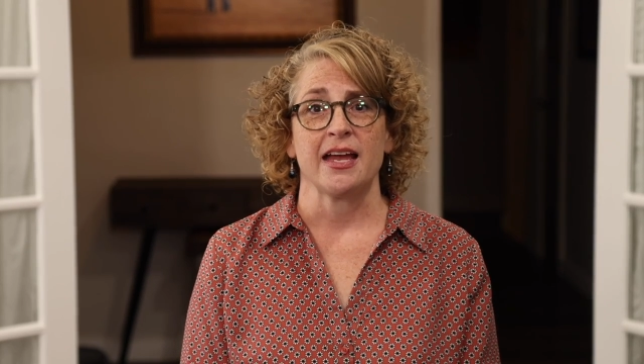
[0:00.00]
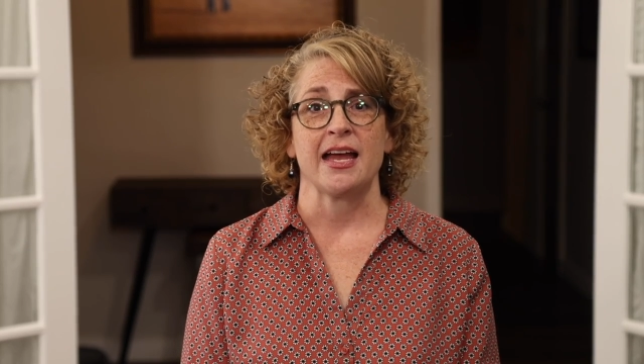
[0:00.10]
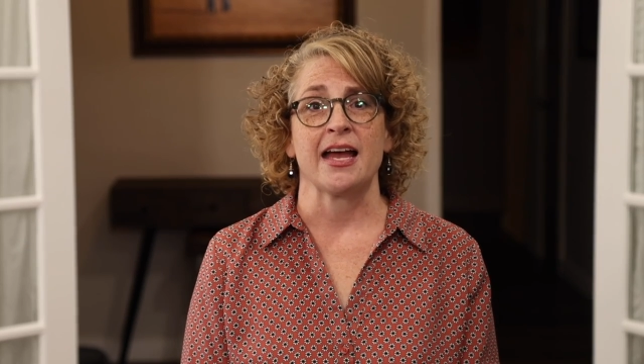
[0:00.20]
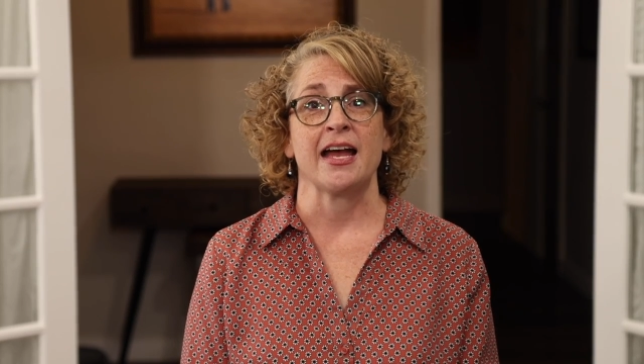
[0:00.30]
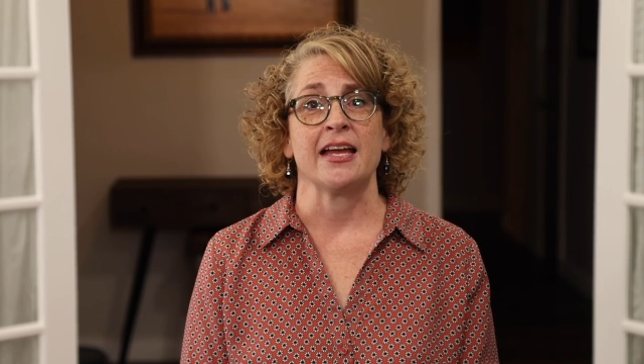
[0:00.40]

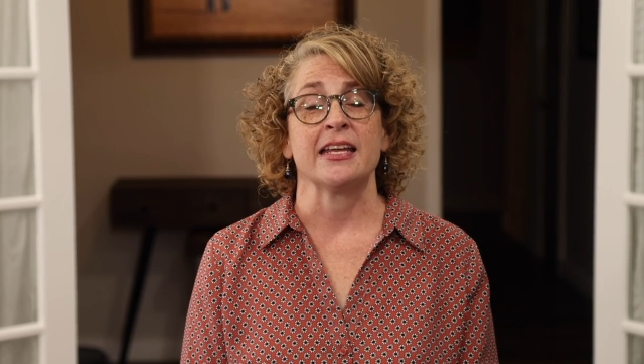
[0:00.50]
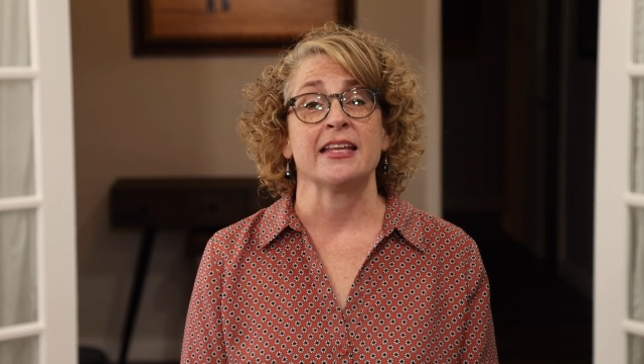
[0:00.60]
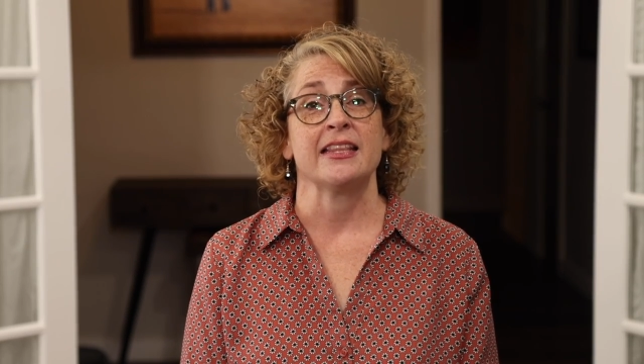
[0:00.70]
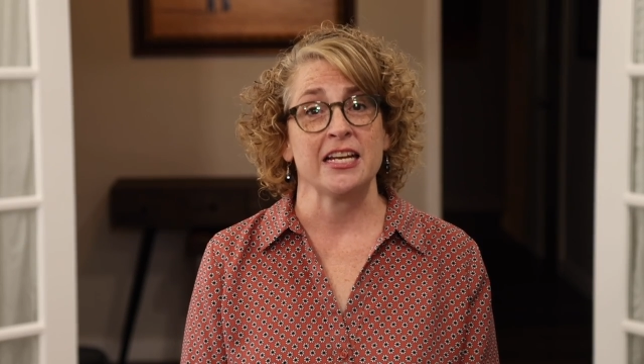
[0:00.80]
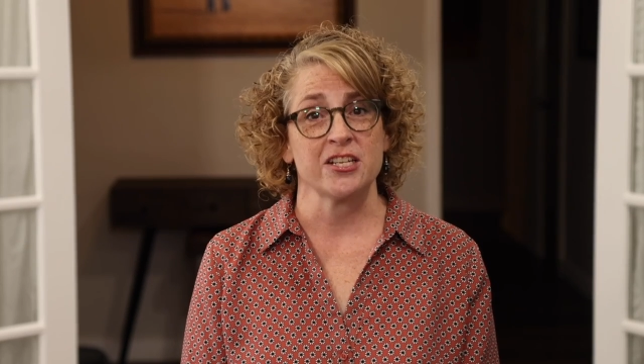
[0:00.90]
and
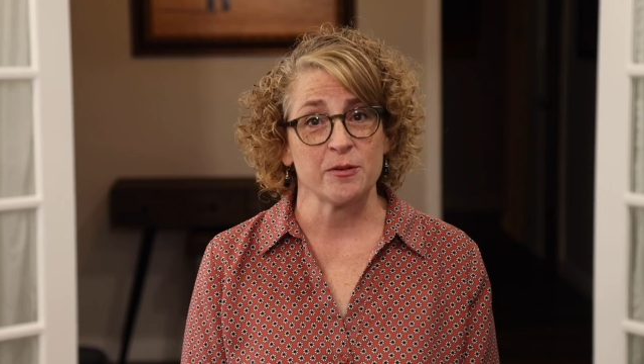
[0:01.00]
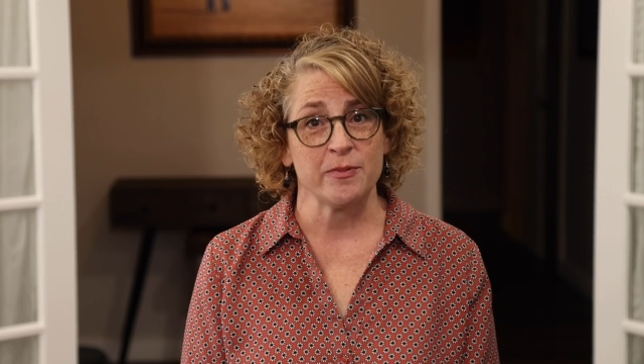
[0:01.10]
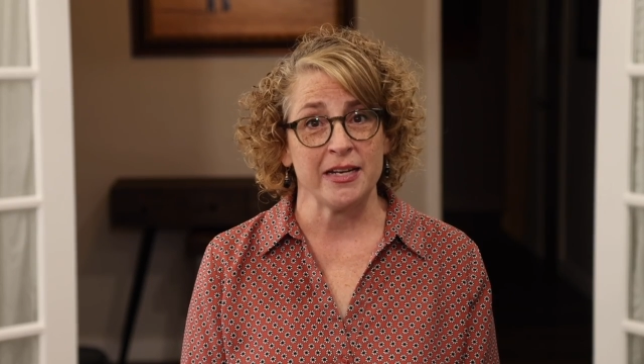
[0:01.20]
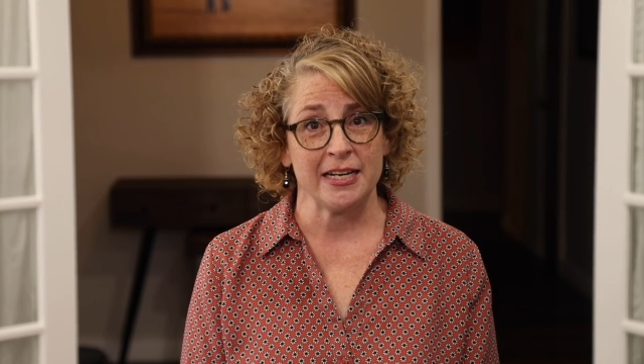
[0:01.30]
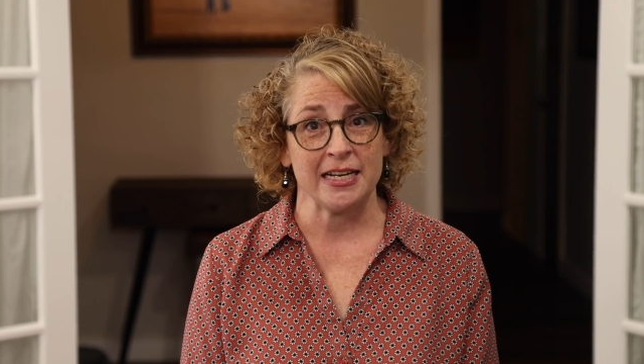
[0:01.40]
they should
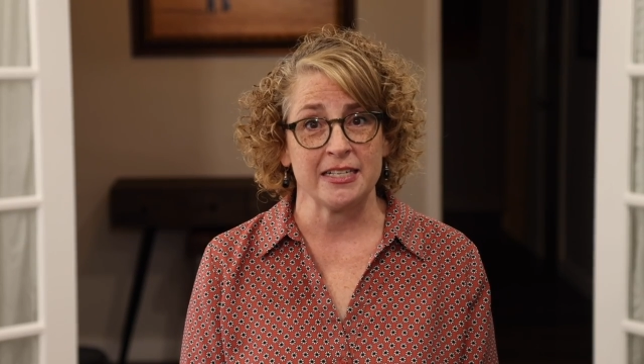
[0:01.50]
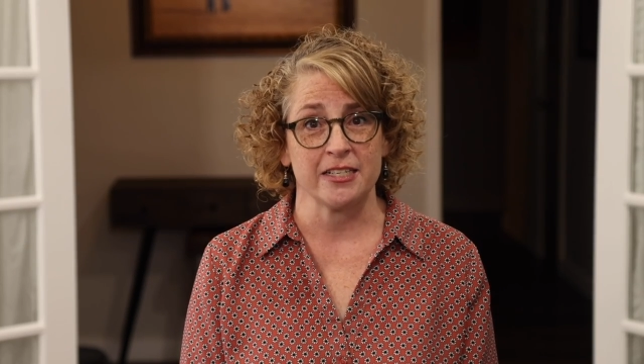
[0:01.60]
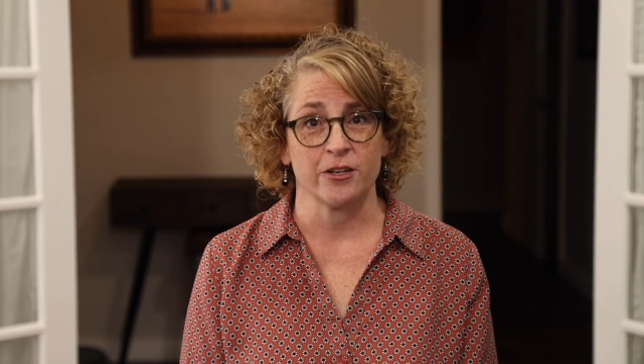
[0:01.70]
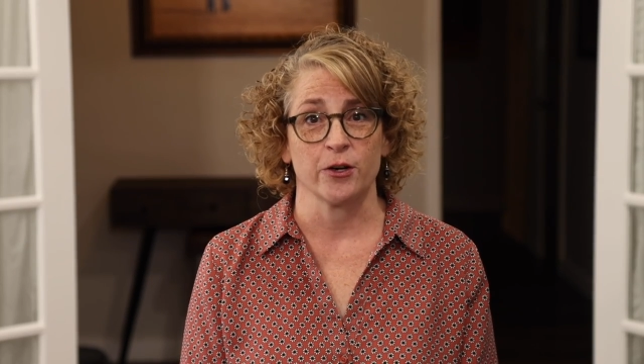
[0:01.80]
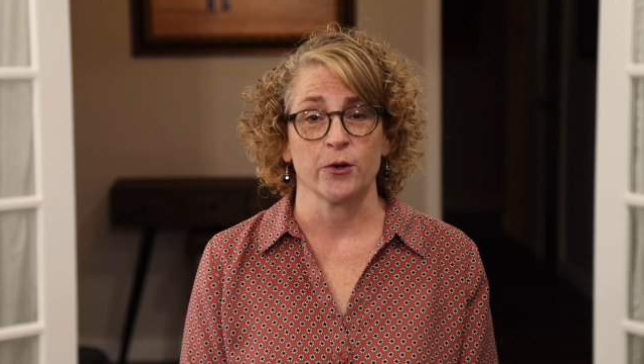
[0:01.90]
be eating
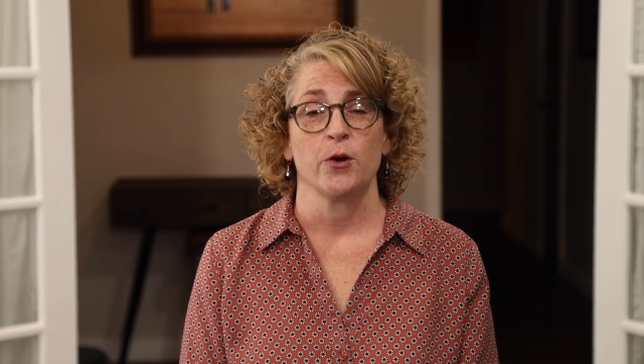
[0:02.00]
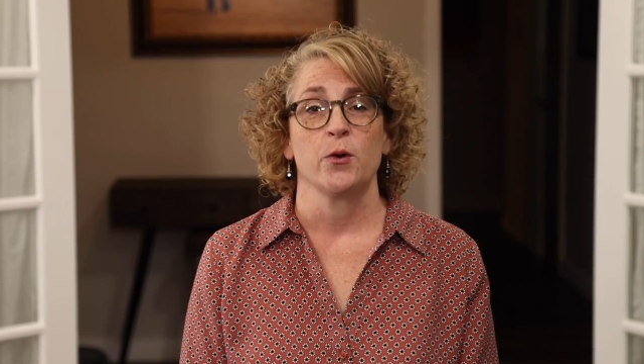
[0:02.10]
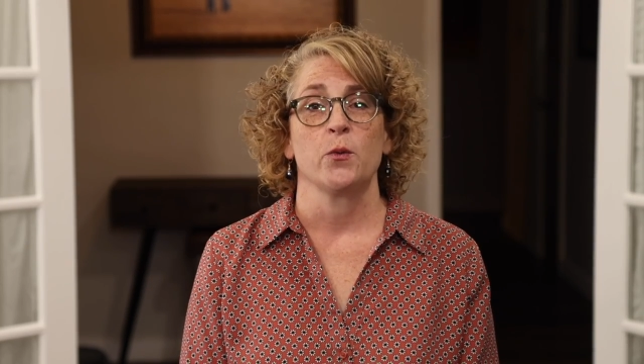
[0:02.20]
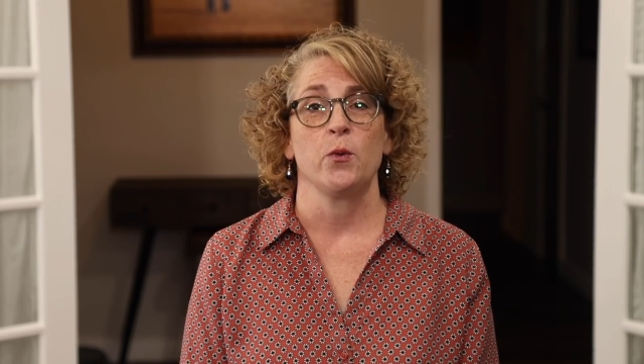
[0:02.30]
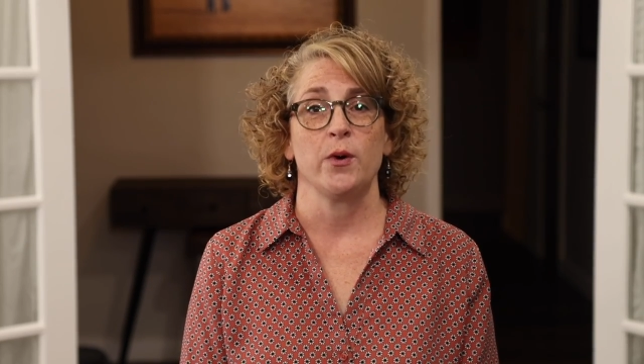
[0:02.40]
dinner
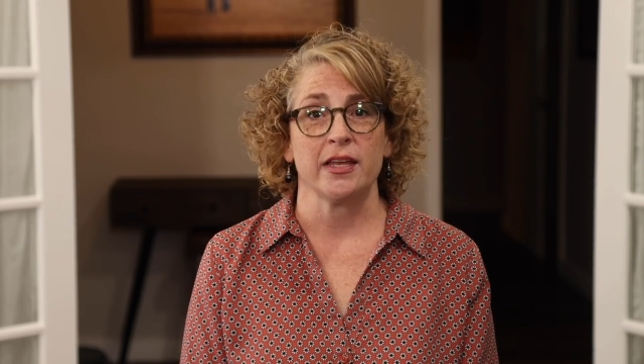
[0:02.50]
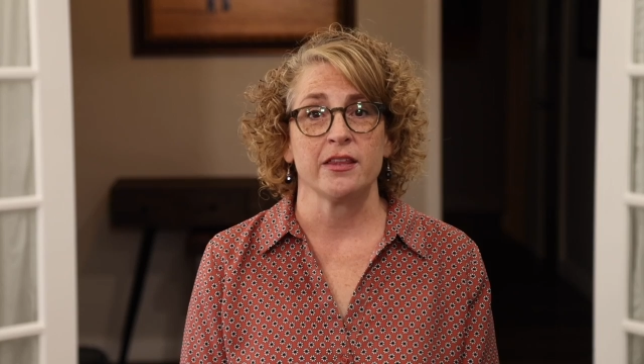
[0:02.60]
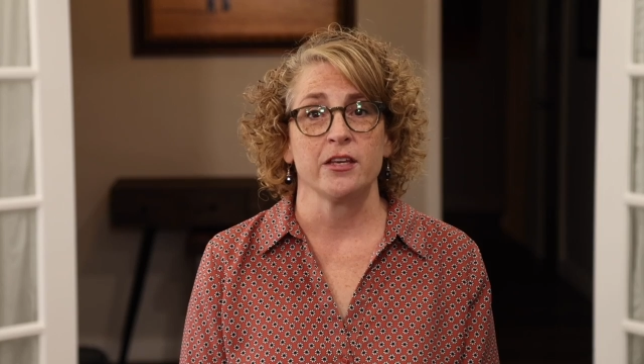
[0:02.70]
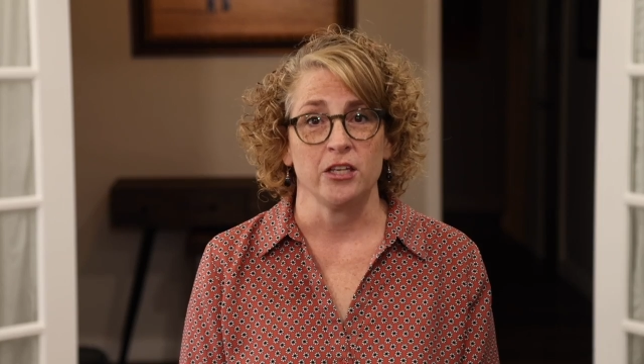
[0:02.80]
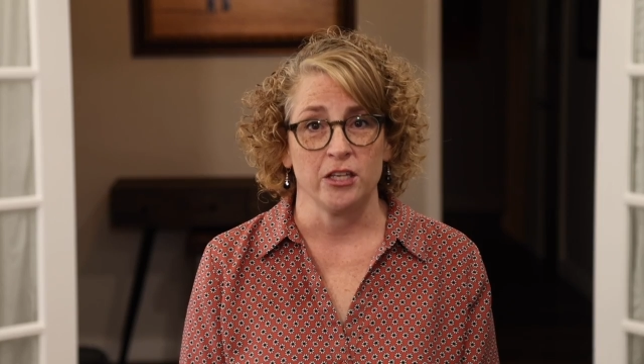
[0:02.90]

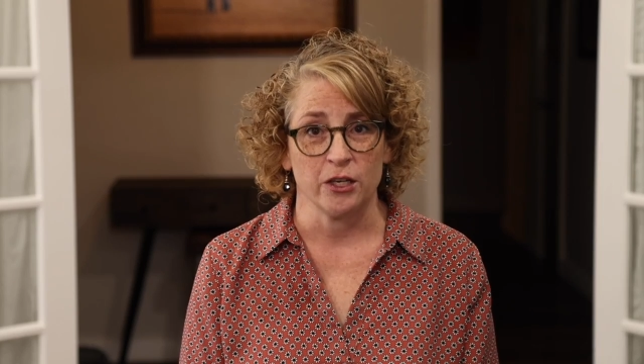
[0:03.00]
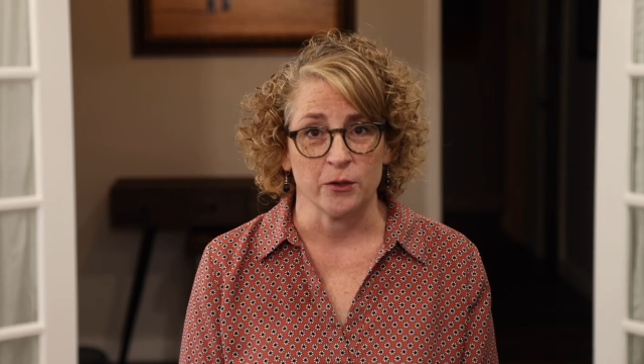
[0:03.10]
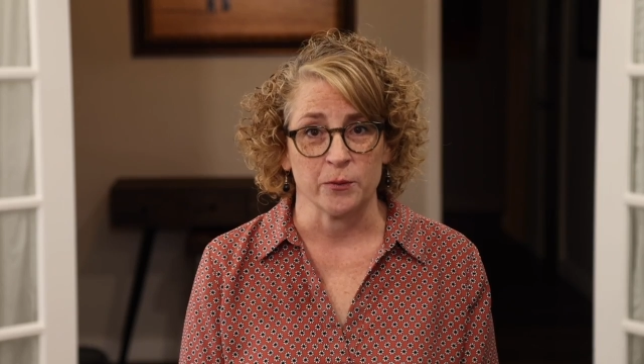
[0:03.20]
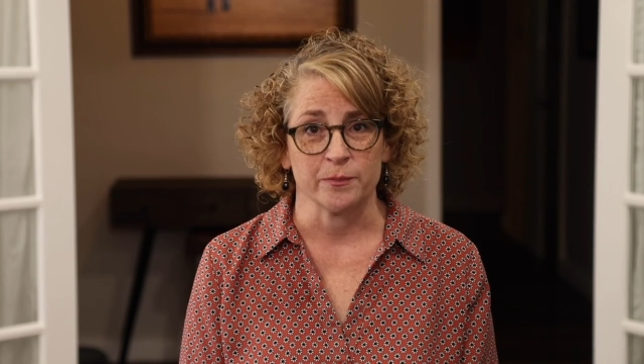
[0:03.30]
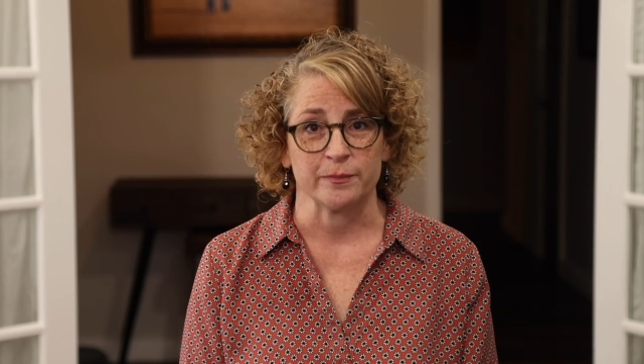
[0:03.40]
with you.